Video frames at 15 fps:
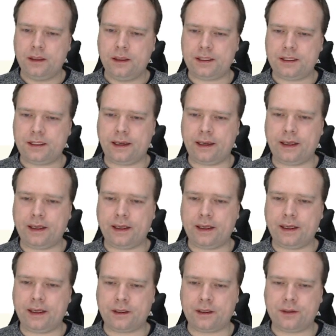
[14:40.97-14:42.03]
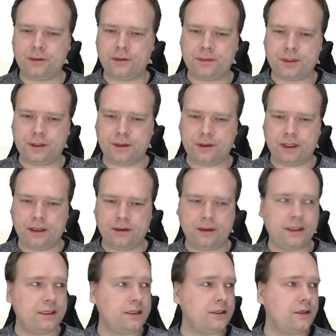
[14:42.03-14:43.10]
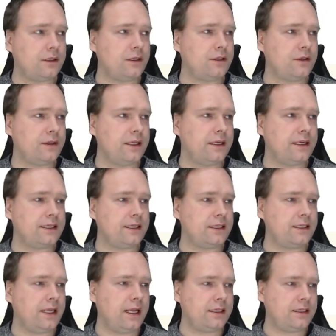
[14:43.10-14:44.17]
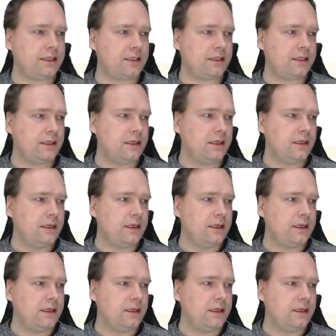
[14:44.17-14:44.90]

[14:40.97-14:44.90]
This, yeah, now it's undertow. So now this is undertow that actually starts.